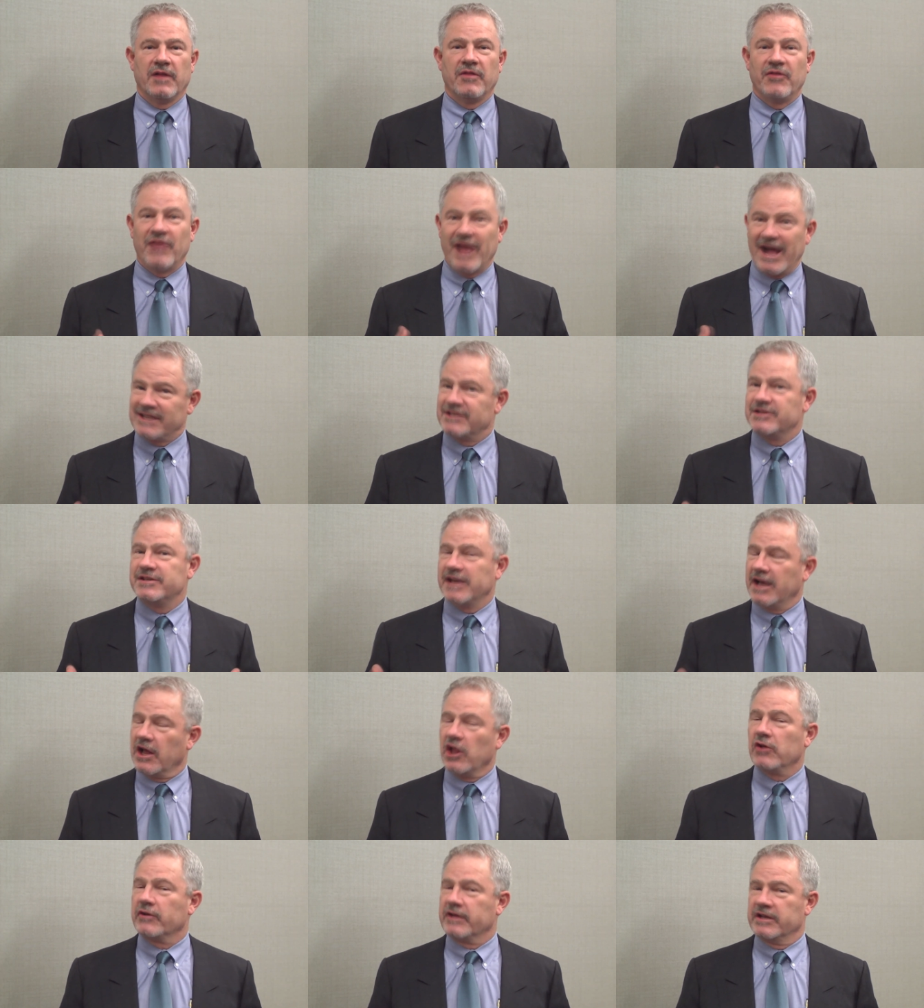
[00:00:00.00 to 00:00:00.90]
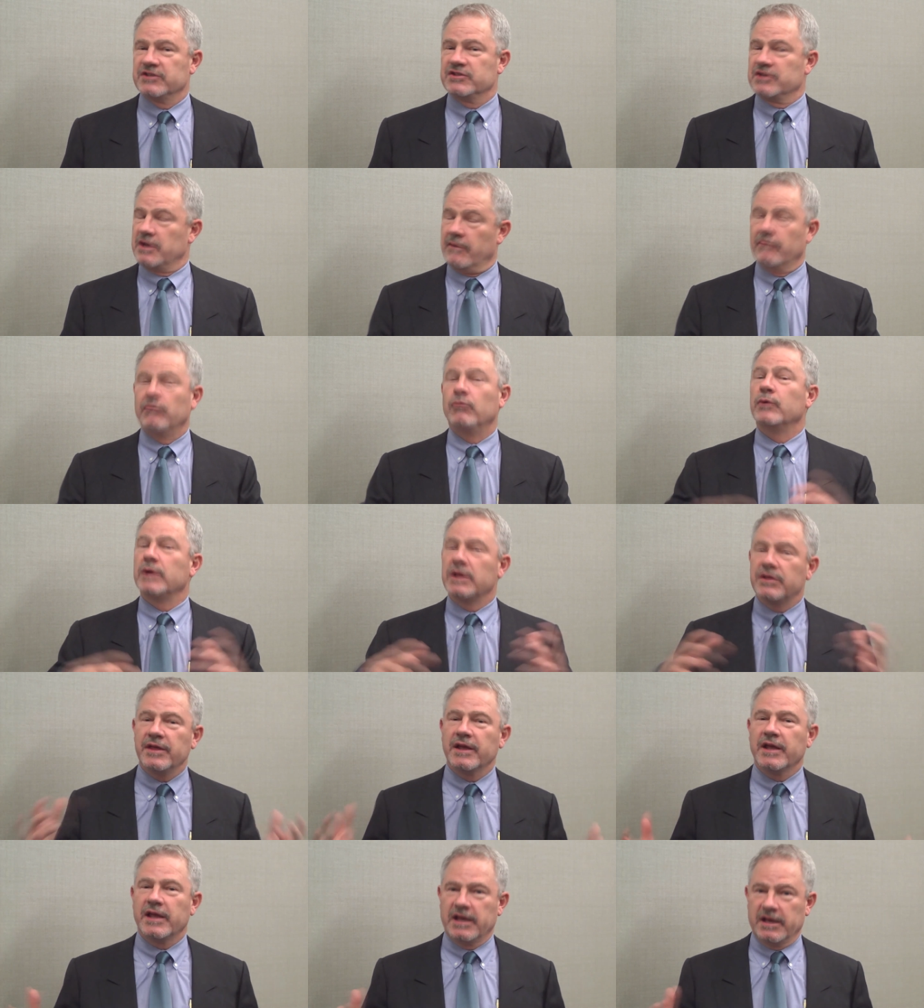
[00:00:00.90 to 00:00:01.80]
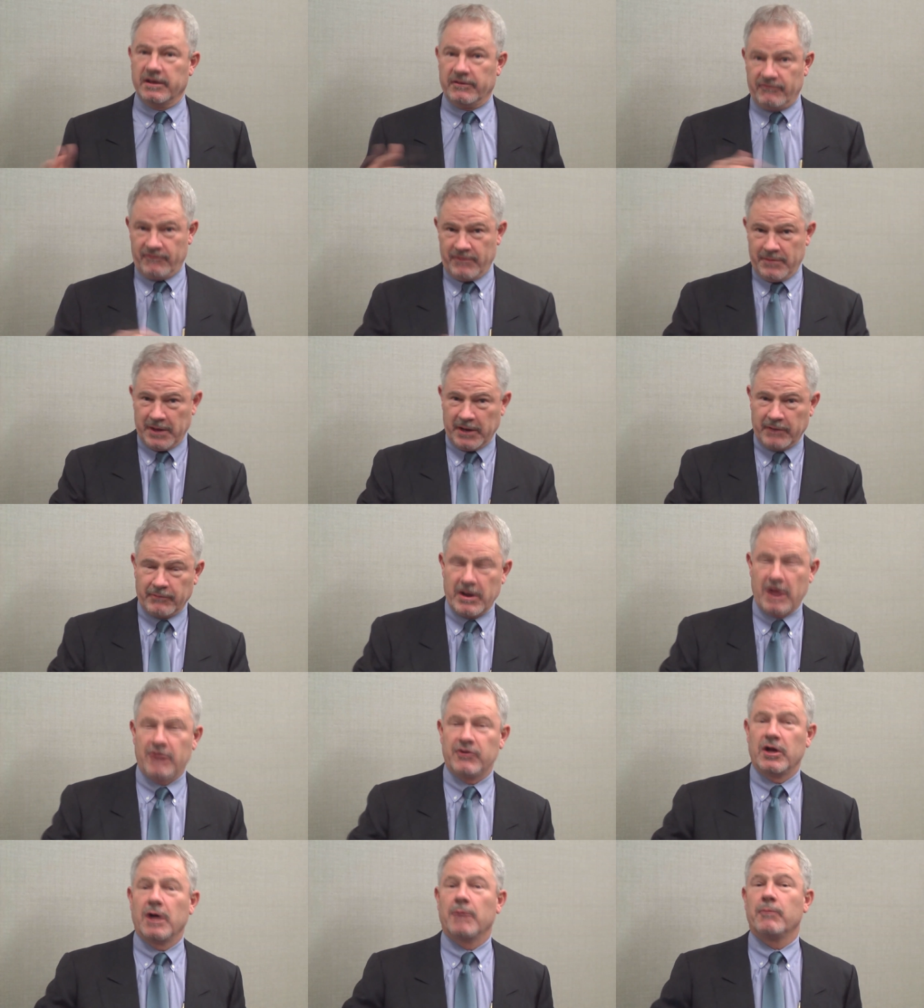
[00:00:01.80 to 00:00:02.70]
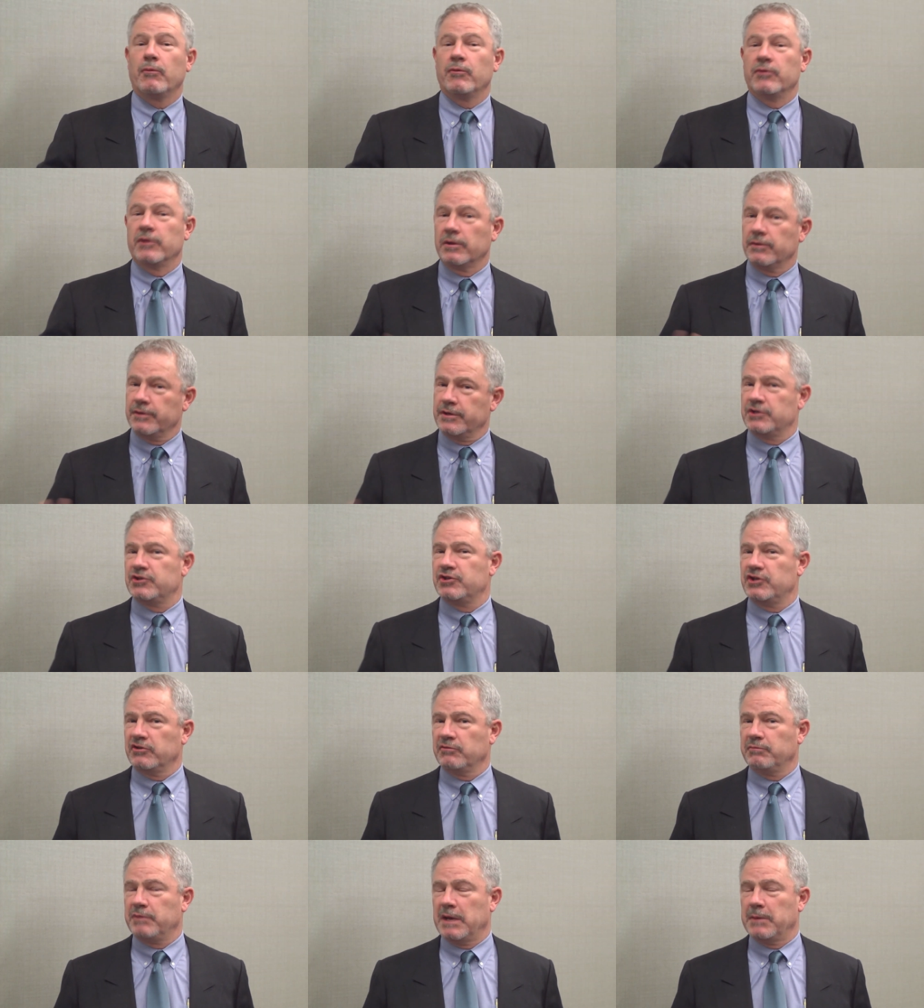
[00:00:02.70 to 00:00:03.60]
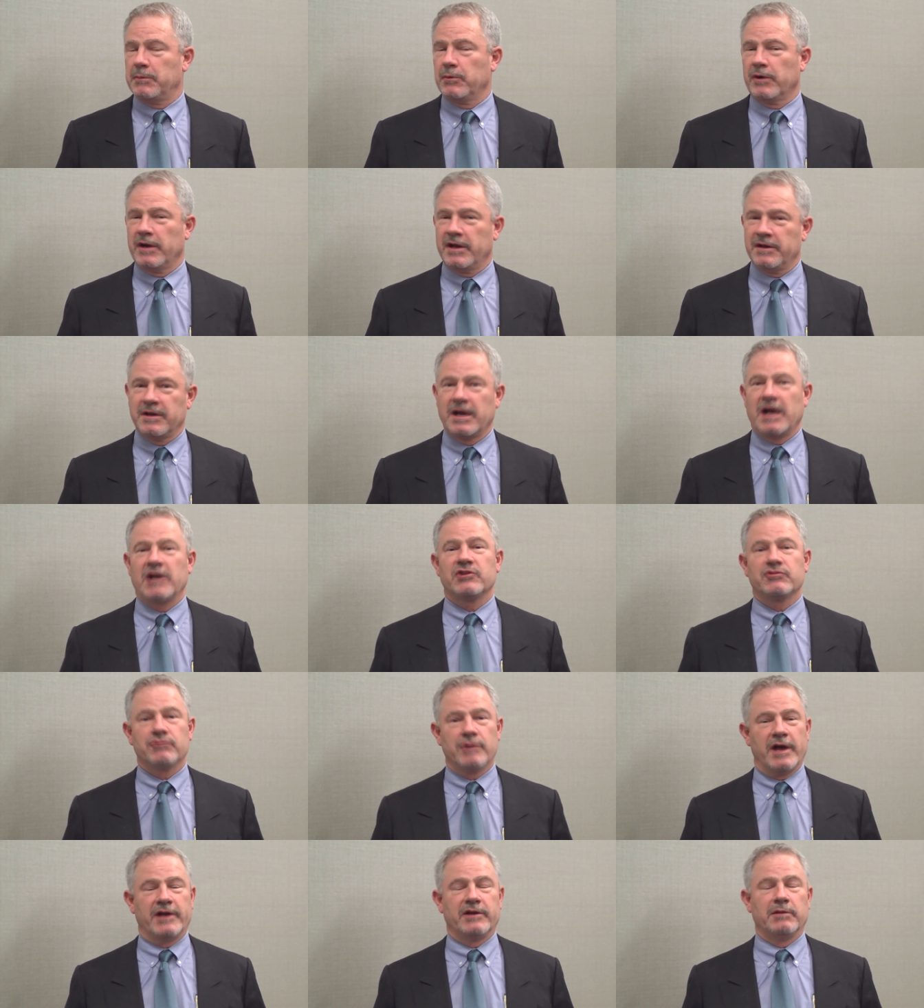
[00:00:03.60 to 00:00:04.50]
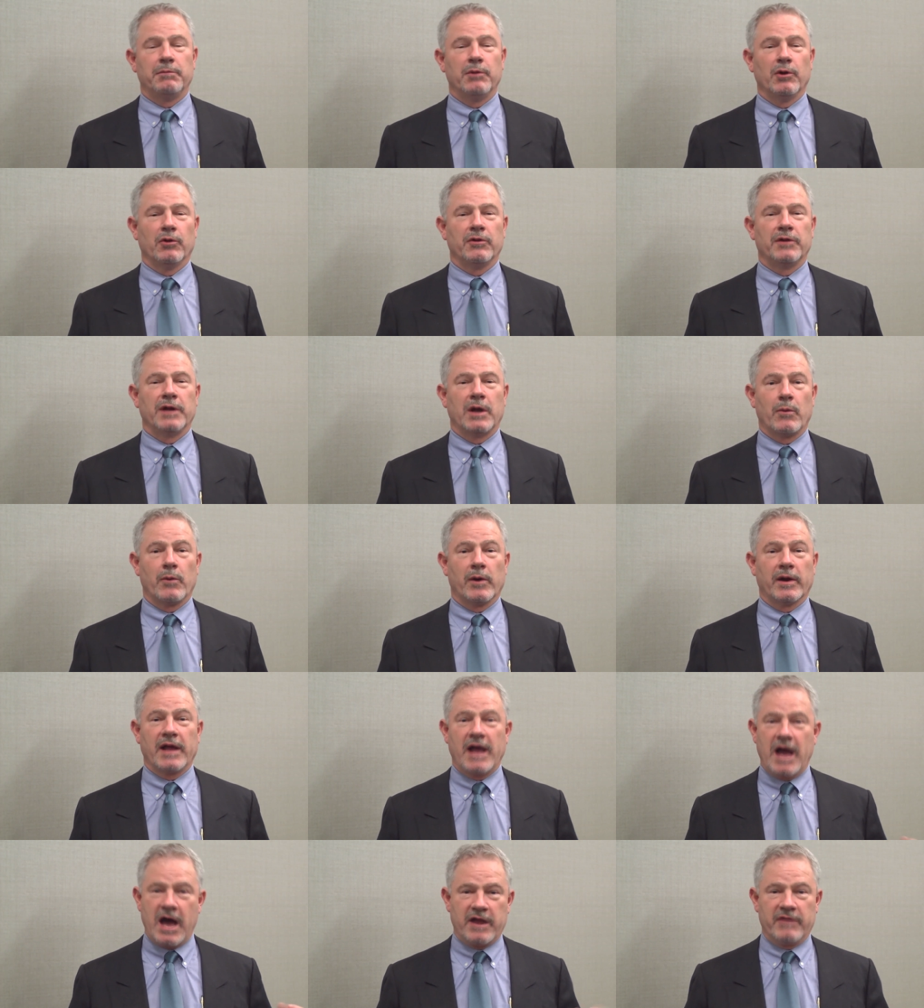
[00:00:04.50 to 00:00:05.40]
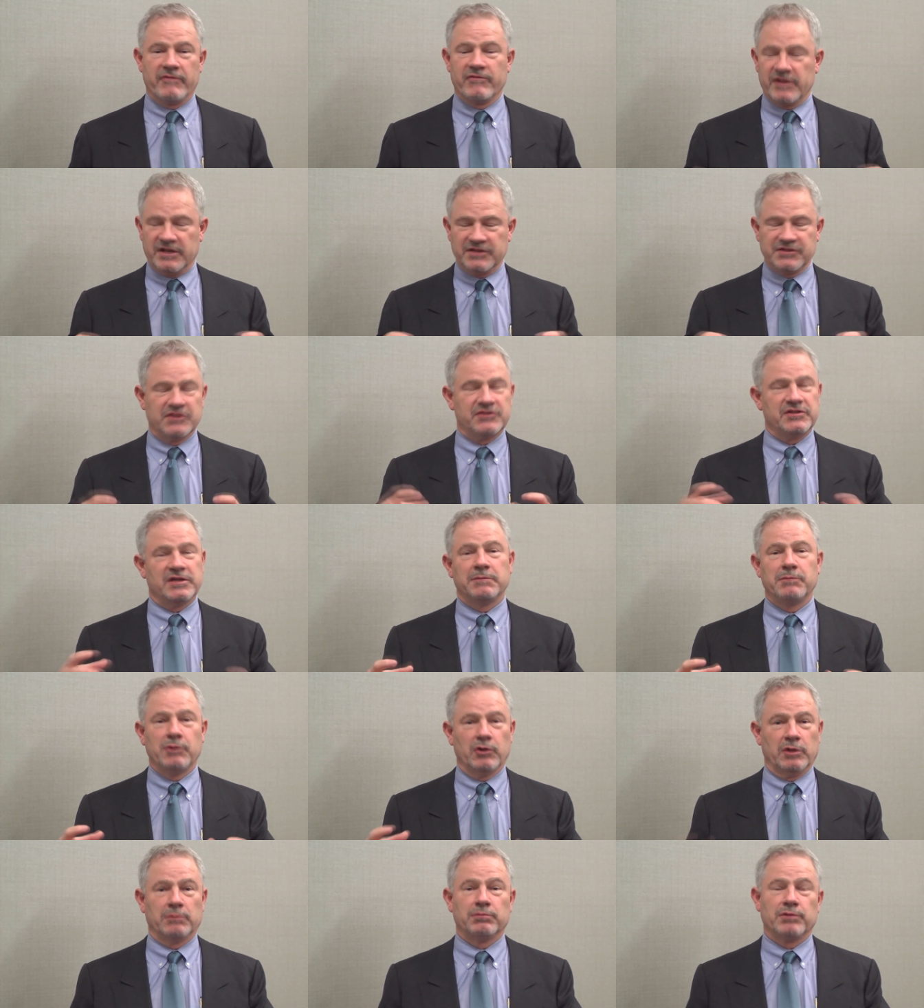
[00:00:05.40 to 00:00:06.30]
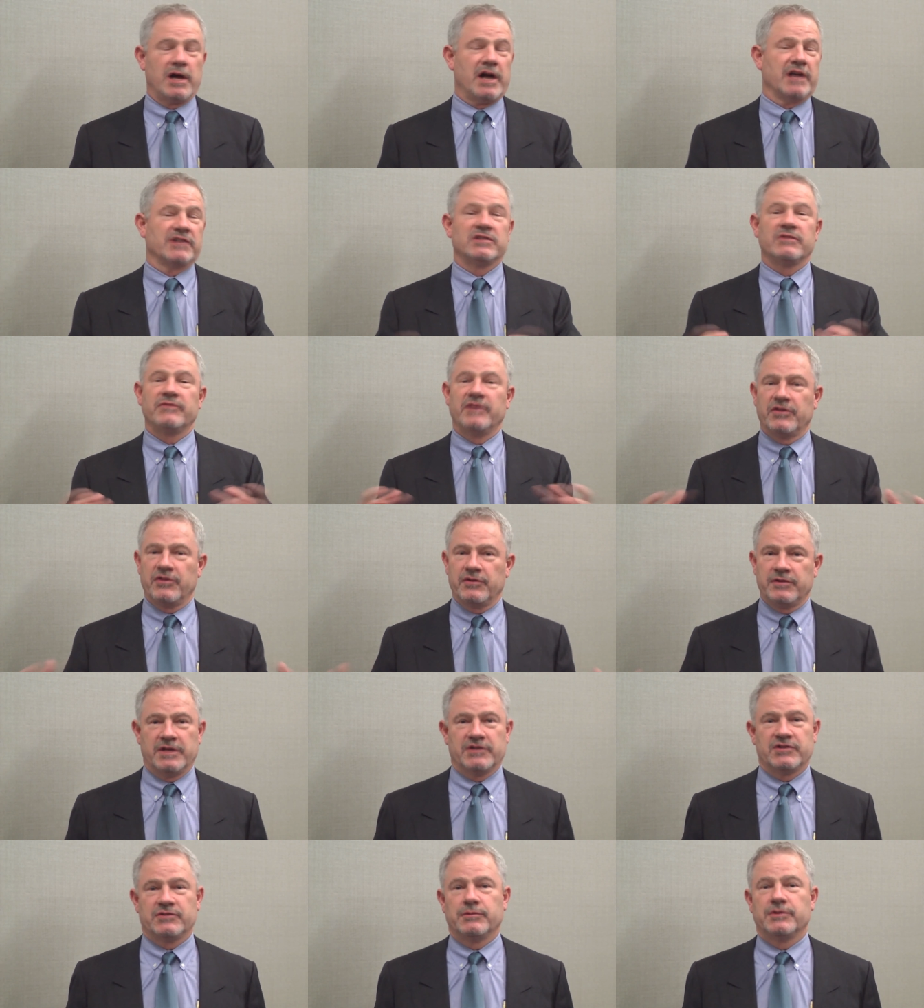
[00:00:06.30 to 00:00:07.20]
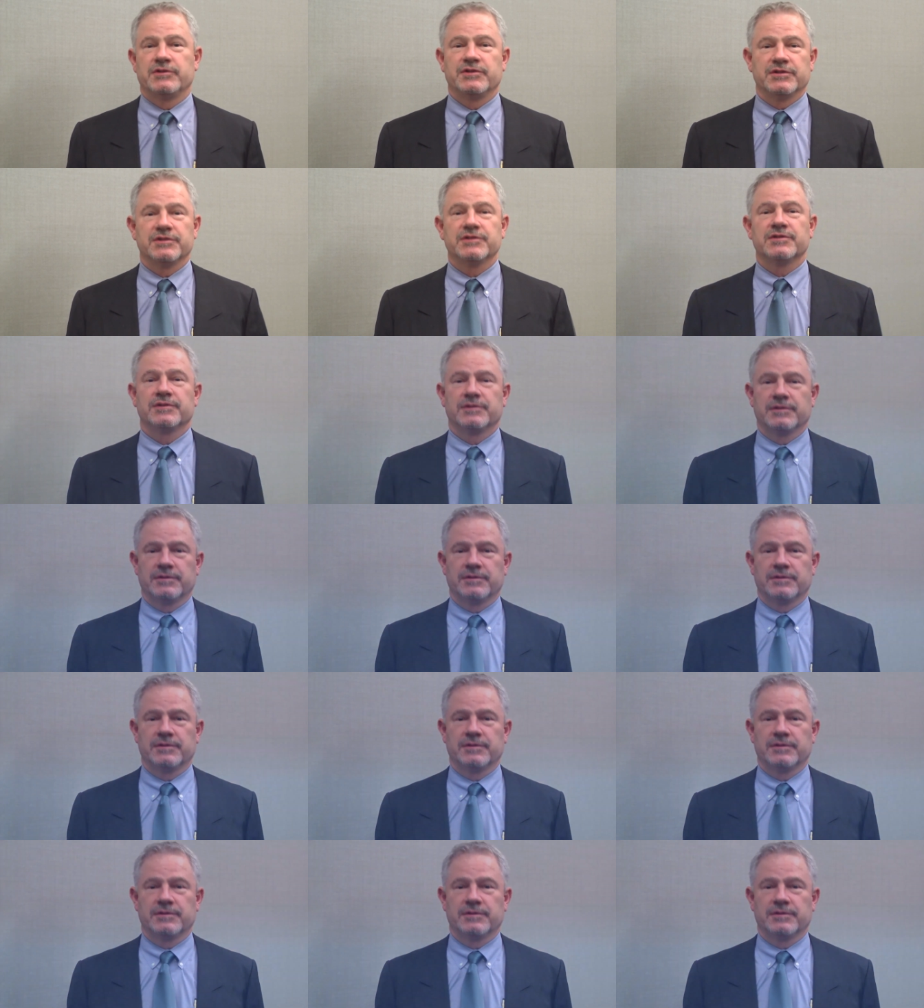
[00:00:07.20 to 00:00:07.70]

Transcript: That's the elegance of rethinking it from the ground up with a clean sheet of paper and not trying to build a network out of the existing building blocks of Ethernet switches.